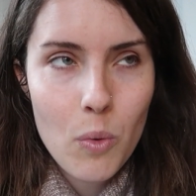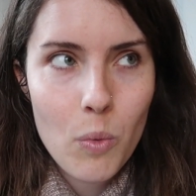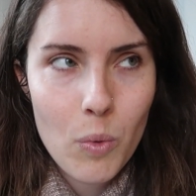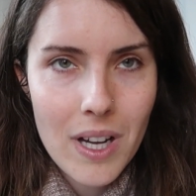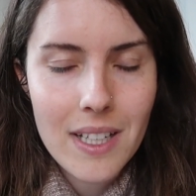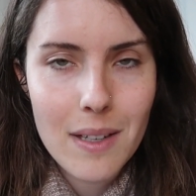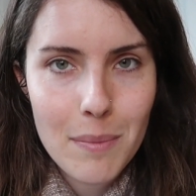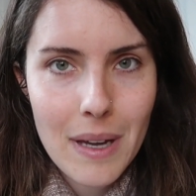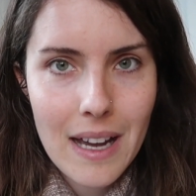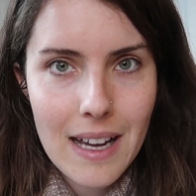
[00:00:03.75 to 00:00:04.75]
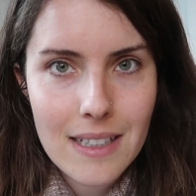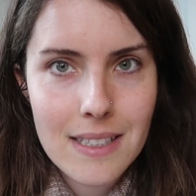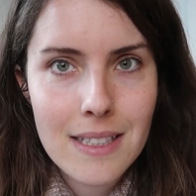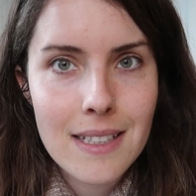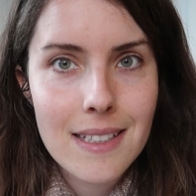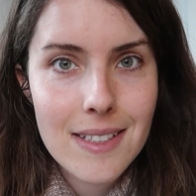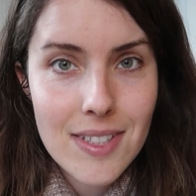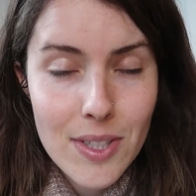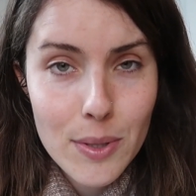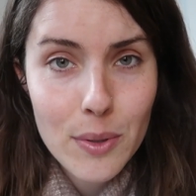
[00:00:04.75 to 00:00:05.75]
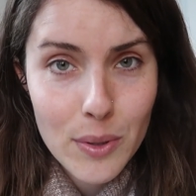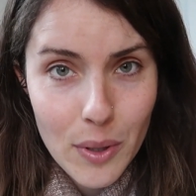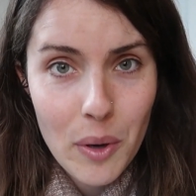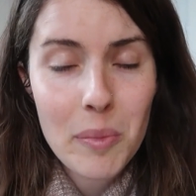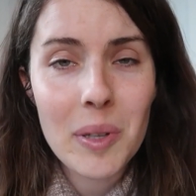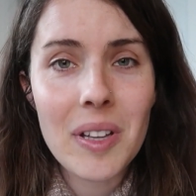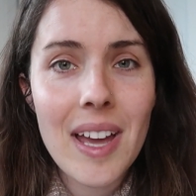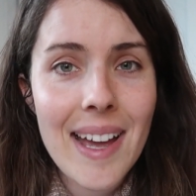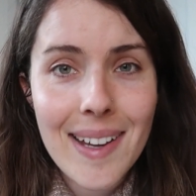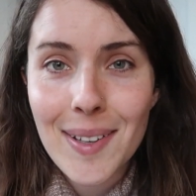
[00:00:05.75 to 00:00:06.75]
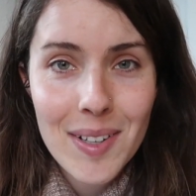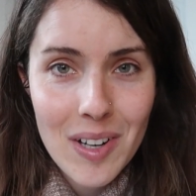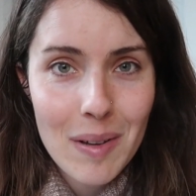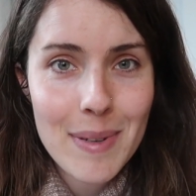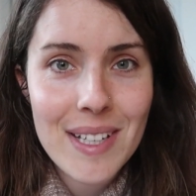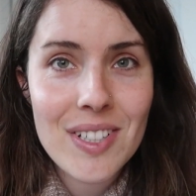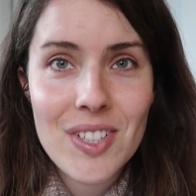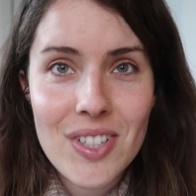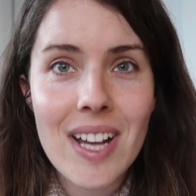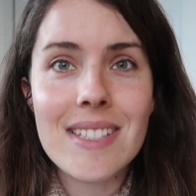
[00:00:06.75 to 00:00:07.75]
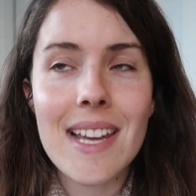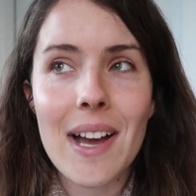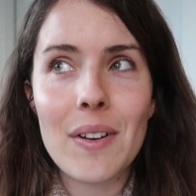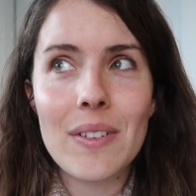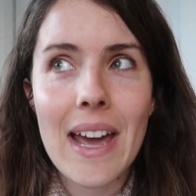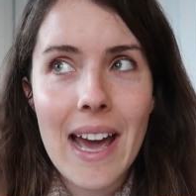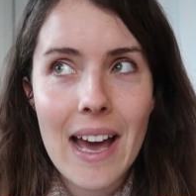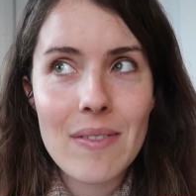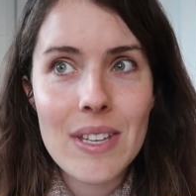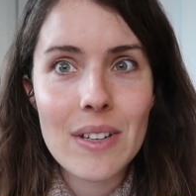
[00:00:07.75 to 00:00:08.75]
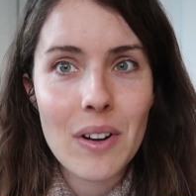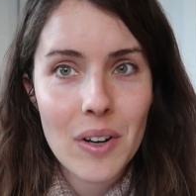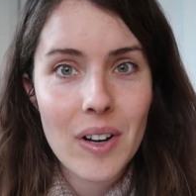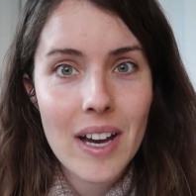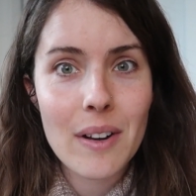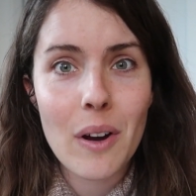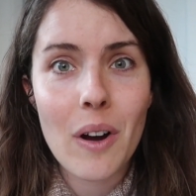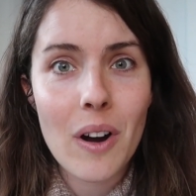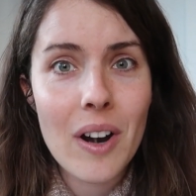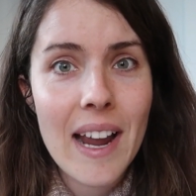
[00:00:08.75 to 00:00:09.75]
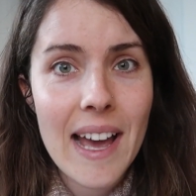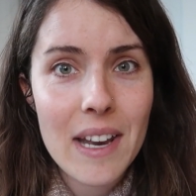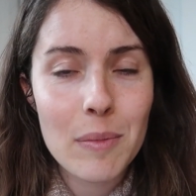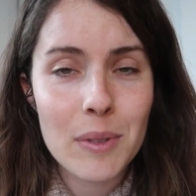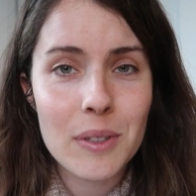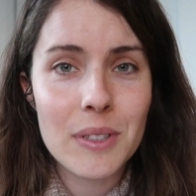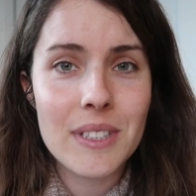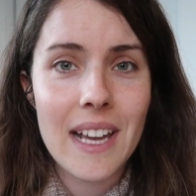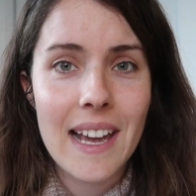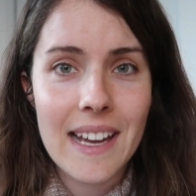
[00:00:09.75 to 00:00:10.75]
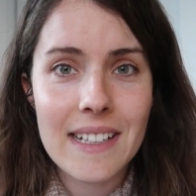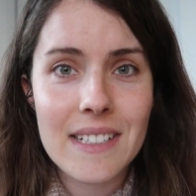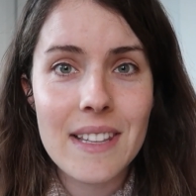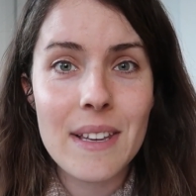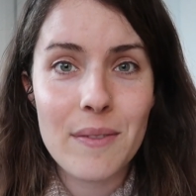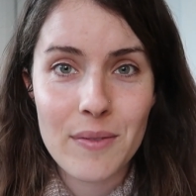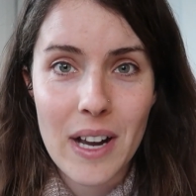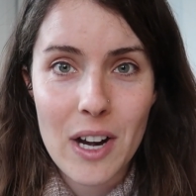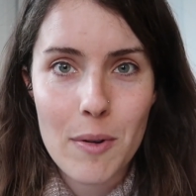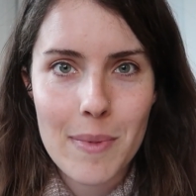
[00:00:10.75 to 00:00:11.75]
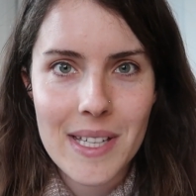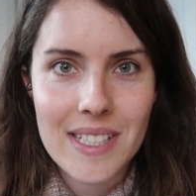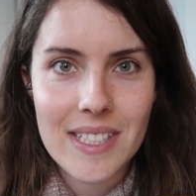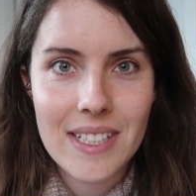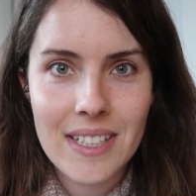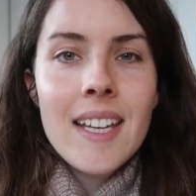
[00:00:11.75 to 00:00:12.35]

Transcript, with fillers: What impact is this global economic shutdown having on our animals and the environment?